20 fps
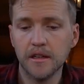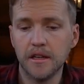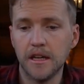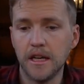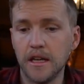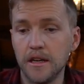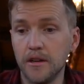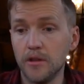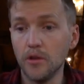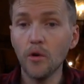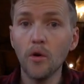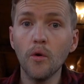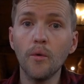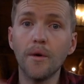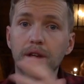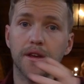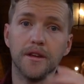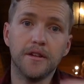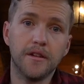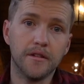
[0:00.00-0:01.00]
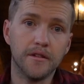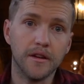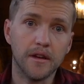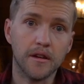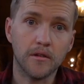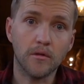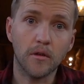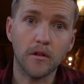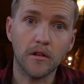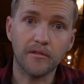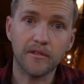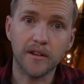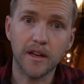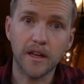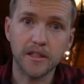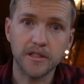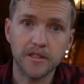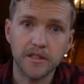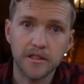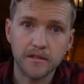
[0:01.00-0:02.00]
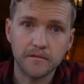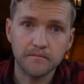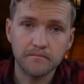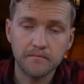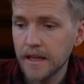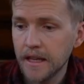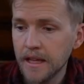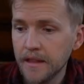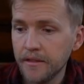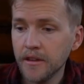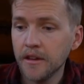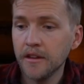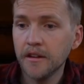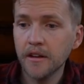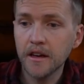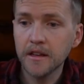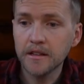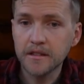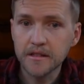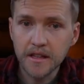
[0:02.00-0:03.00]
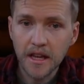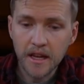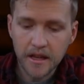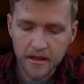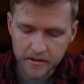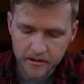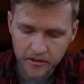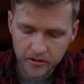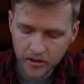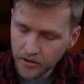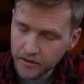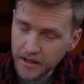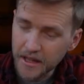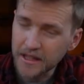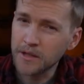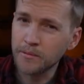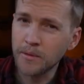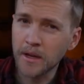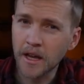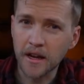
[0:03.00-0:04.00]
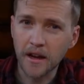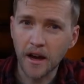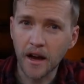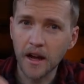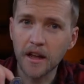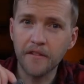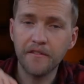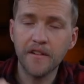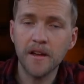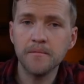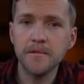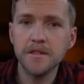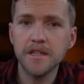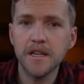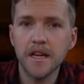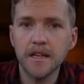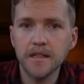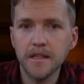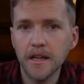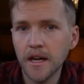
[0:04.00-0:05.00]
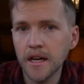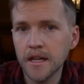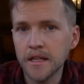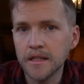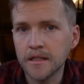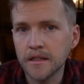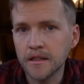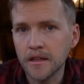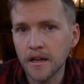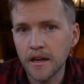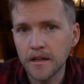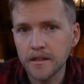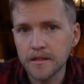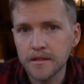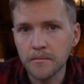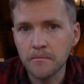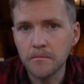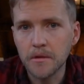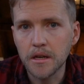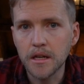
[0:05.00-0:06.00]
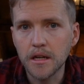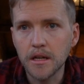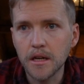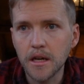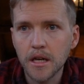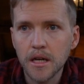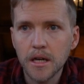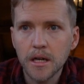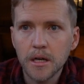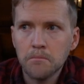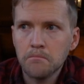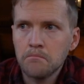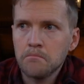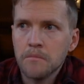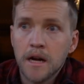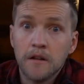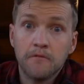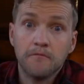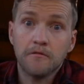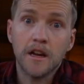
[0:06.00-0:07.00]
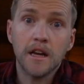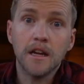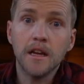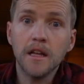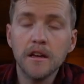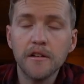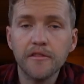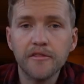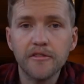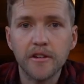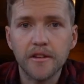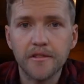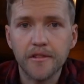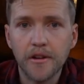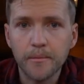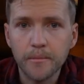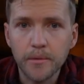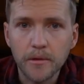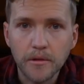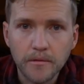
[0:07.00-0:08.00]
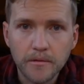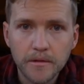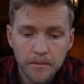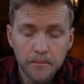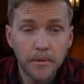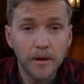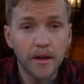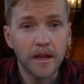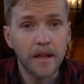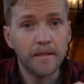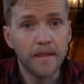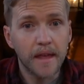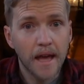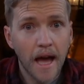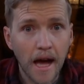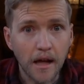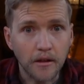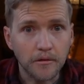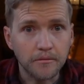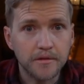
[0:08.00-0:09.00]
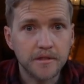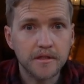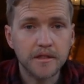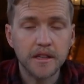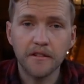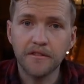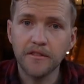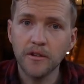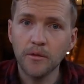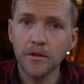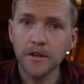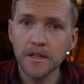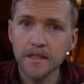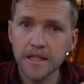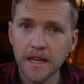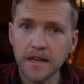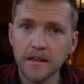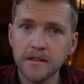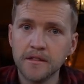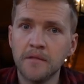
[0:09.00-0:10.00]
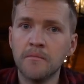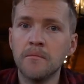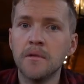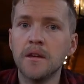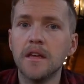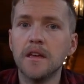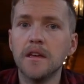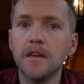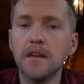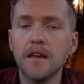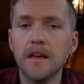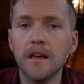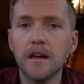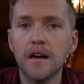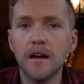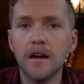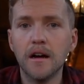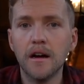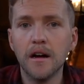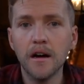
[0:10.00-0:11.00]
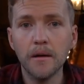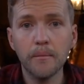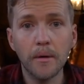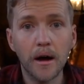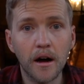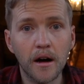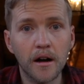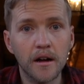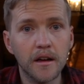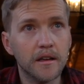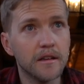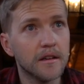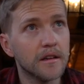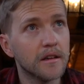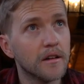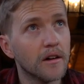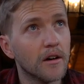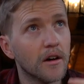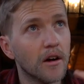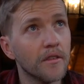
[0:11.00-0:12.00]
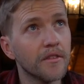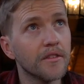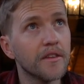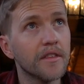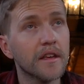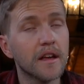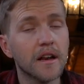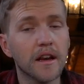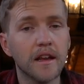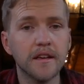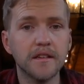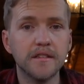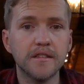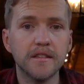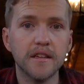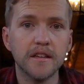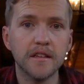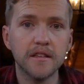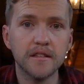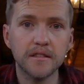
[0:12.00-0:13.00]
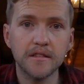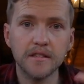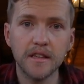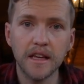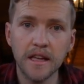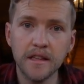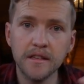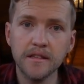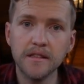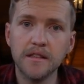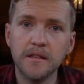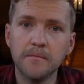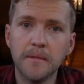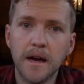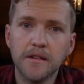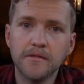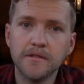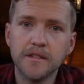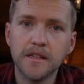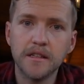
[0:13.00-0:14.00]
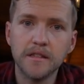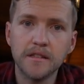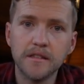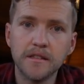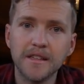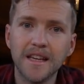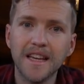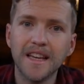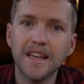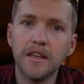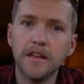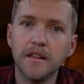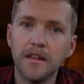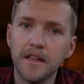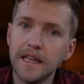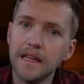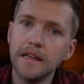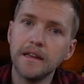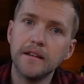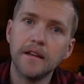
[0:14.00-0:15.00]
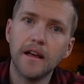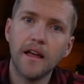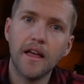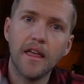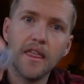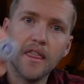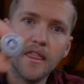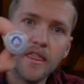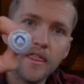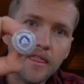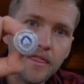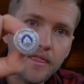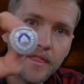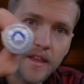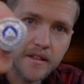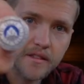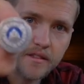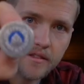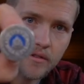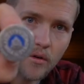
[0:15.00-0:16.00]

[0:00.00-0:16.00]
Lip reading: In Norway, you don't need a qualification. In the United States, you don't need to be an IFMGA guide to guide somebody Mount Rainier, for example. But in the Alps, if you want to take somebody up high, onto the glaciers, into the mountains, you need this